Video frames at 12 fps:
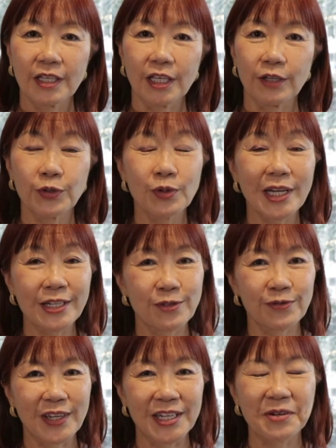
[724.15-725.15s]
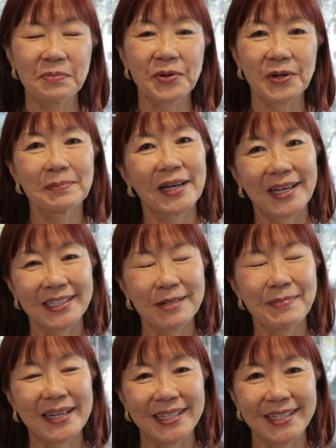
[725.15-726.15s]
If you'd like to find out more about other
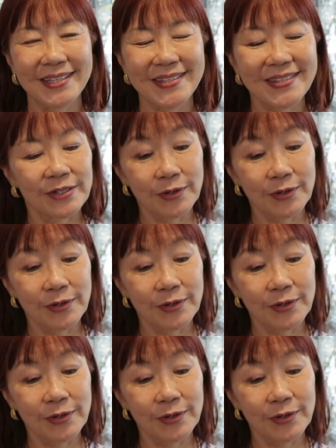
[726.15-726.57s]
pioneers,